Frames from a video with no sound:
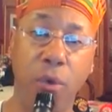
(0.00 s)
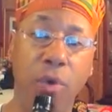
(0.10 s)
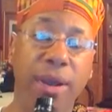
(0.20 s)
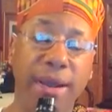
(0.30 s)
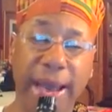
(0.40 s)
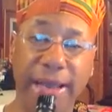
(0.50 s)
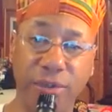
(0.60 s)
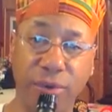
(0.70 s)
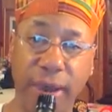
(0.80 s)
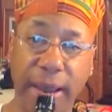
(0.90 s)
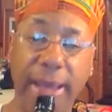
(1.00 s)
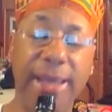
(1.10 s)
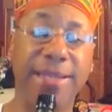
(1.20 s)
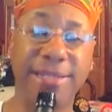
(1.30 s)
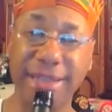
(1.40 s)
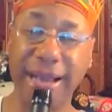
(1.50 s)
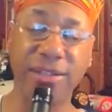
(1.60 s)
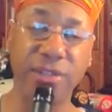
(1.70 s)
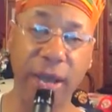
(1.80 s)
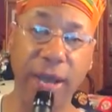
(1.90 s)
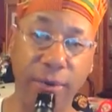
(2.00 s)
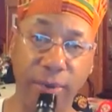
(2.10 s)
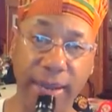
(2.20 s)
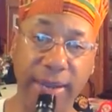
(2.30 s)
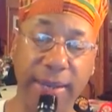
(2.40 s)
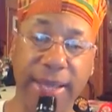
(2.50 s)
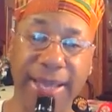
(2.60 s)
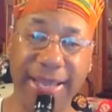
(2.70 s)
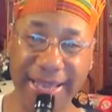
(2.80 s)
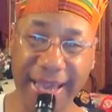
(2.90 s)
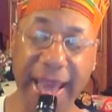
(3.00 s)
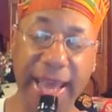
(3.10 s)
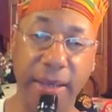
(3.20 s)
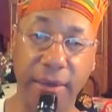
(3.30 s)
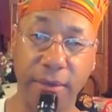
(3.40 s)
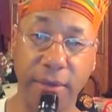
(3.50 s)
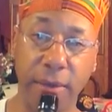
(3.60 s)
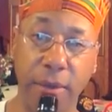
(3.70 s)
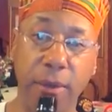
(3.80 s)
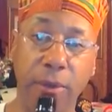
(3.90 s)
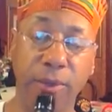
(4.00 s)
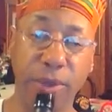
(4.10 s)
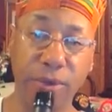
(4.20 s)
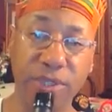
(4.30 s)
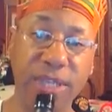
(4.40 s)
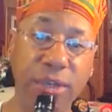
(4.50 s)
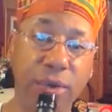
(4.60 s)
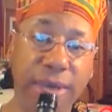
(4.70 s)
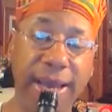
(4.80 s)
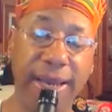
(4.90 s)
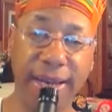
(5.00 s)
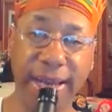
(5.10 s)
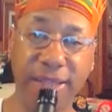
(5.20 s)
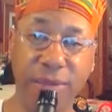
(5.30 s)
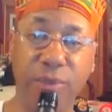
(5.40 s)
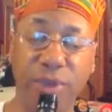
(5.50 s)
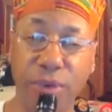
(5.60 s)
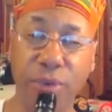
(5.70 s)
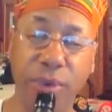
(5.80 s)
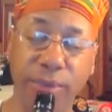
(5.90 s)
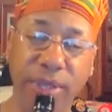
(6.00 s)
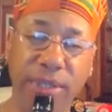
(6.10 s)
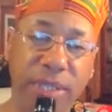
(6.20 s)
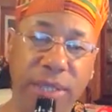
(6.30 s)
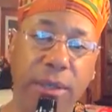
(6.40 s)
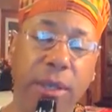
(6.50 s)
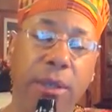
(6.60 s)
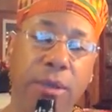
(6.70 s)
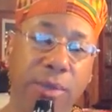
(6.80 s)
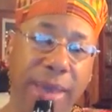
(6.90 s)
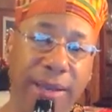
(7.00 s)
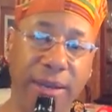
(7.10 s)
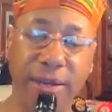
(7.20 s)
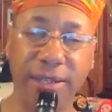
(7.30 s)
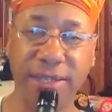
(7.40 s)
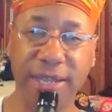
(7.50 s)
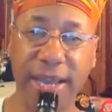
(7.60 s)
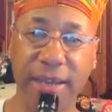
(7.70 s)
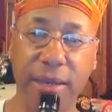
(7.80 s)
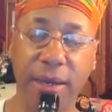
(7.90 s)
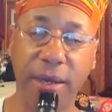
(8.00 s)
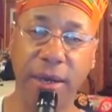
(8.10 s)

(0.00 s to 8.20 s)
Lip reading: organized crime and is not tolerating gangs. When you see the United Nations, you have to understand